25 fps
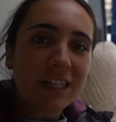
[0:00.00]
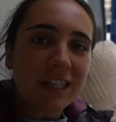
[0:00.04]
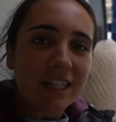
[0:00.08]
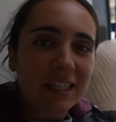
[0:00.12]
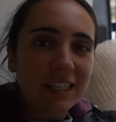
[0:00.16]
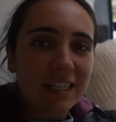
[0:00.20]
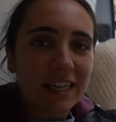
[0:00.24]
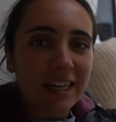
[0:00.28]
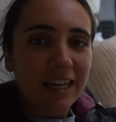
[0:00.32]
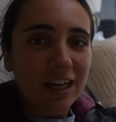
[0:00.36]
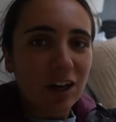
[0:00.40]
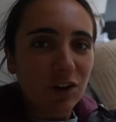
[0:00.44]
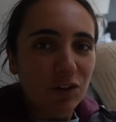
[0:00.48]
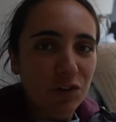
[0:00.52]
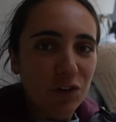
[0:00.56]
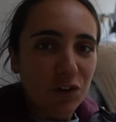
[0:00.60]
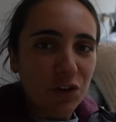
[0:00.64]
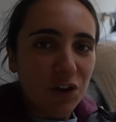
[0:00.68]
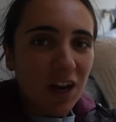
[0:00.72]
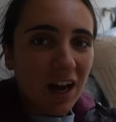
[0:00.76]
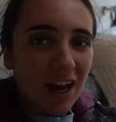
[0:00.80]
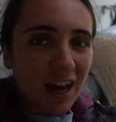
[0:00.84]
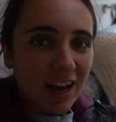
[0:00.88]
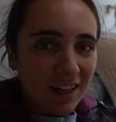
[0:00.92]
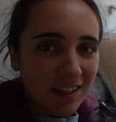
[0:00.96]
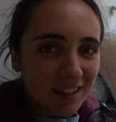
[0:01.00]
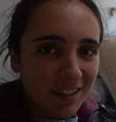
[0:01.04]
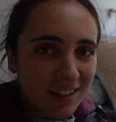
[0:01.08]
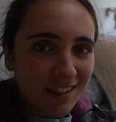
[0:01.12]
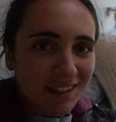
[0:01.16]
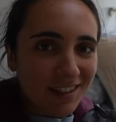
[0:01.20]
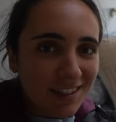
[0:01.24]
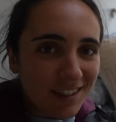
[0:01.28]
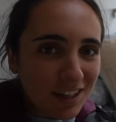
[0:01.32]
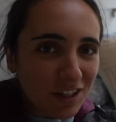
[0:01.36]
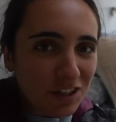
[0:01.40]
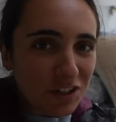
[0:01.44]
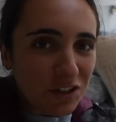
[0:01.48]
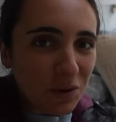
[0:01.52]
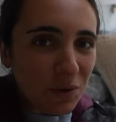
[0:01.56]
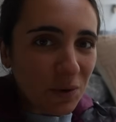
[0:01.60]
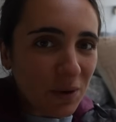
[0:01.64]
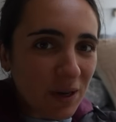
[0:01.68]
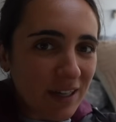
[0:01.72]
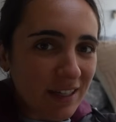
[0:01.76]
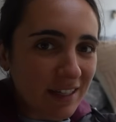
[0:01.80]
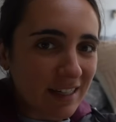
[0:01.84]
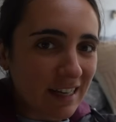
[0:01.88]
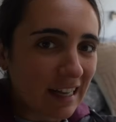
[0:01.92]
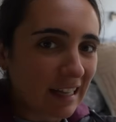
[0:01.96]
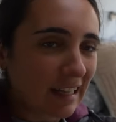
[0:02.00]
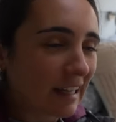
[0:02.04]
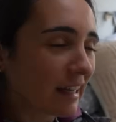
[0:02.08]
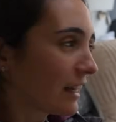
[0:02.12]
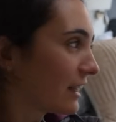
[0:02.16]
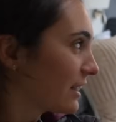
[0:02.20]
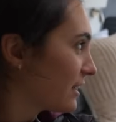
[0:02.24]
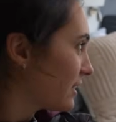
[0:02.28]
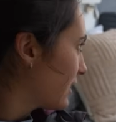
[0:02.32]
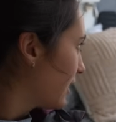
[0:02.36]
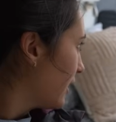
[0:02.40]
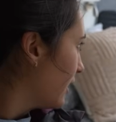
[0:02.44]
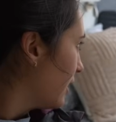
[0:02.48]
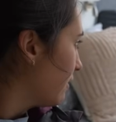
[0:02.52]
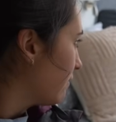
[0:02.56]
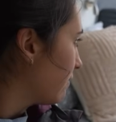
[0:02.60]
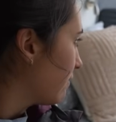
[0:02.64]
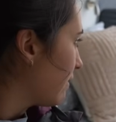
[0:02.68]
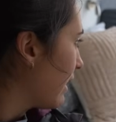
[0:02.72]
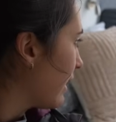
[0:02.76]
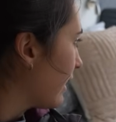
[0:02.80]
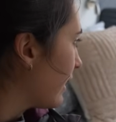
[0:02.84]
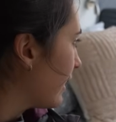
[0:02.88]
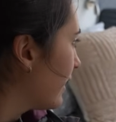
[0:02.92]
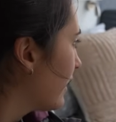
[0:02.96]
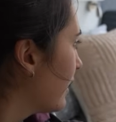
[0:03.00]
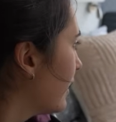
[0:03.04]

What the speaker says: didn't take a few casts. So he's getting his gear ready.